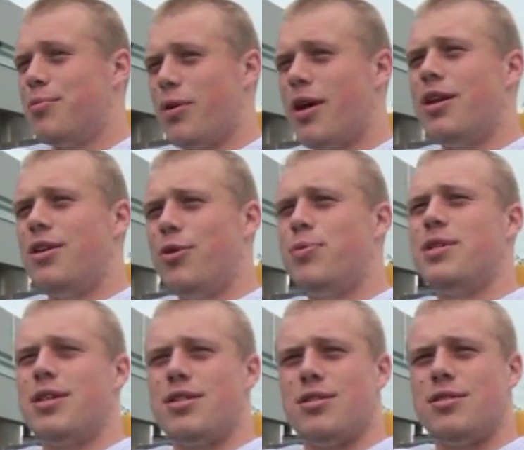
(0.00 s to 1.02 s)
Playing a new
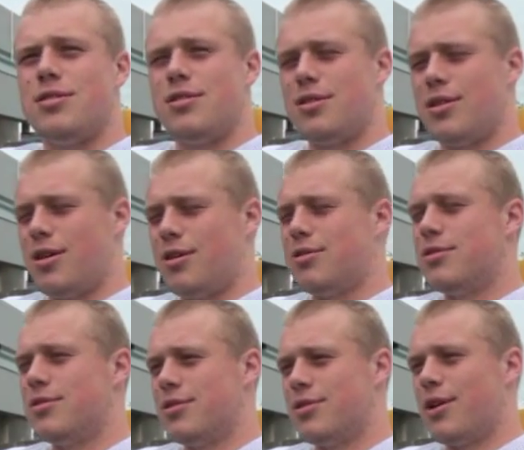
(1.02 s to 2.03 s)
position. So
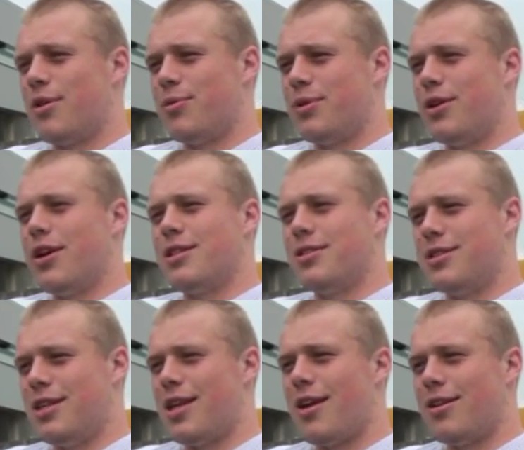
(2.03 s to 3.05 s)
you guys can
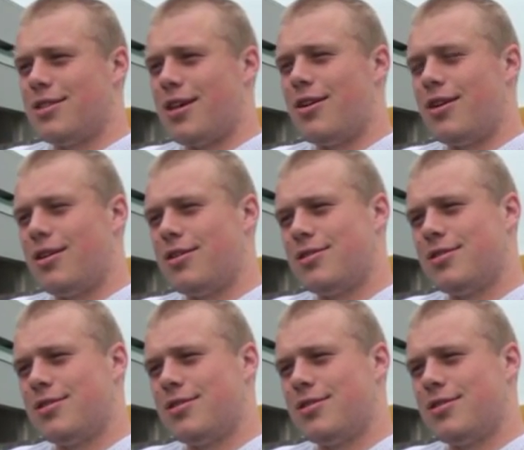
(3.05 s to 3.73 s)
see that on Saturday.